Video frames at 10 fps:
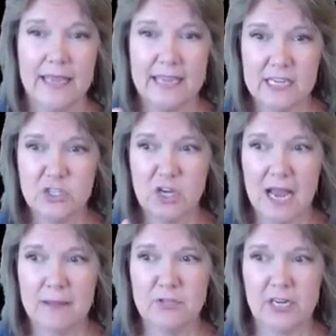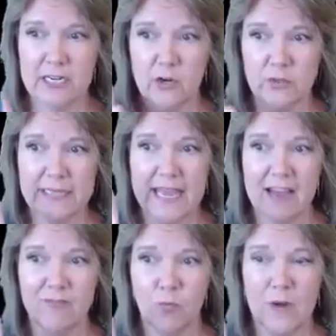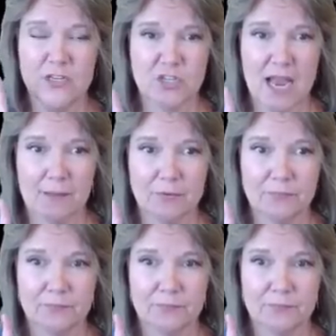Each object can only have one job.